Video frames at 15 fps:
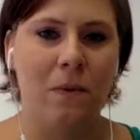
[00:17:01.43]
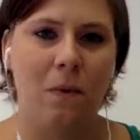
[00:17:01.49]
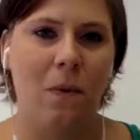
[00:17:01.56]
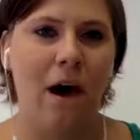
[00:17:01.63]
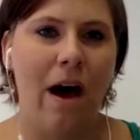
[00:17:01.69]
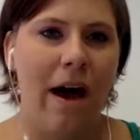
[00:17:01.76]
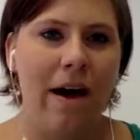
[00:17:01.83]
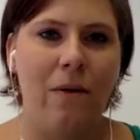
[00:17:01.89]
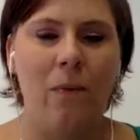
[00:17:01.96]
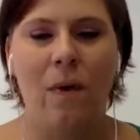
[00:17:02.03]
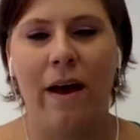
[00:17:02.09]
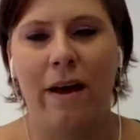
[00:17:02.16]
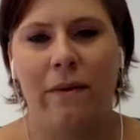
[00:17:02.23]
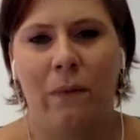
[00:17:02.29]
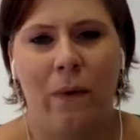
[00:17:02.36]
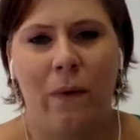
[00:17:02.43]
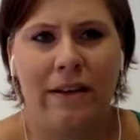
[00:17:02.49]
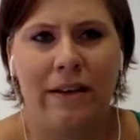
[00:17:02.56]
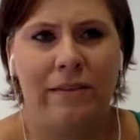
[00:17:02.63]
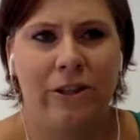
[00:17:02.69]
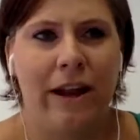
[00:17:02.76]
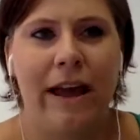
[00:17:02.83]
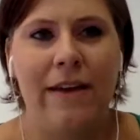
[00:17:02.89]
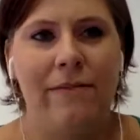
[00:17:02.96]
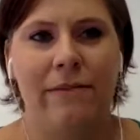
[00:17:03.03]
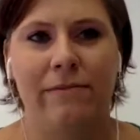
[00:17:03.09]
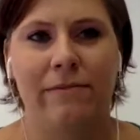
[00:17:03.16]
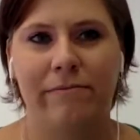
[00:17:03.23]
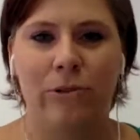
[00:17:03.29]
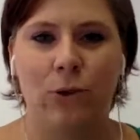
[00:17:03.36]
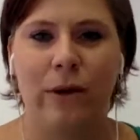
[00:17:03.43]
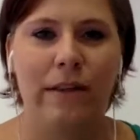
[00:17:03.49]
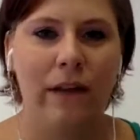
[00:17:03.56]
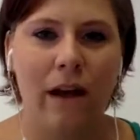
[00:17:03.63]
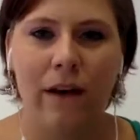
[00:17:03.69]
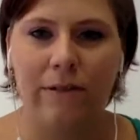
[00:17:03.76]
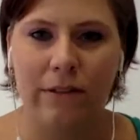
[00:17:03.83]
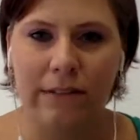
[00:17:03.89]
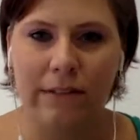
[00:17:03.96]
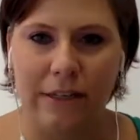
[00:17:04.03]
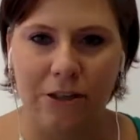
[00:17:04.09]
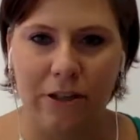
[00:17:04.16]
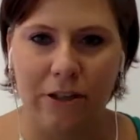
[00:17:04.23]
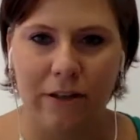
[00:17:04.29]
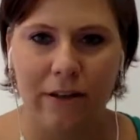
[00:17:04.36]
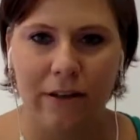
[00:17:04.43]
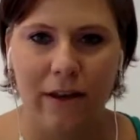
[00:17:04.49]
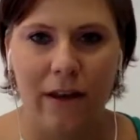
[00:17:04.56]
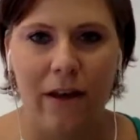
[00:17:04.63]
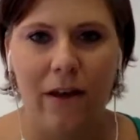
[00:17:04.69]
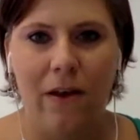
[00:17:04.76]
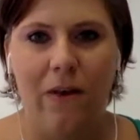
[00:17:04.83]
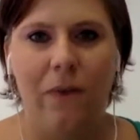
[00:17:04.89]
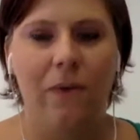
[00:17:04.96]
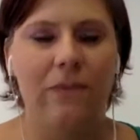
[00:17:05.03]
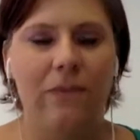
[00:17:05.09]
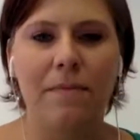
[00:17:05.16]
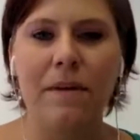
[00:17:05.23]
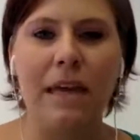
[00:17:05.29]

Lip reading: why should I even join the conversation? Or somebody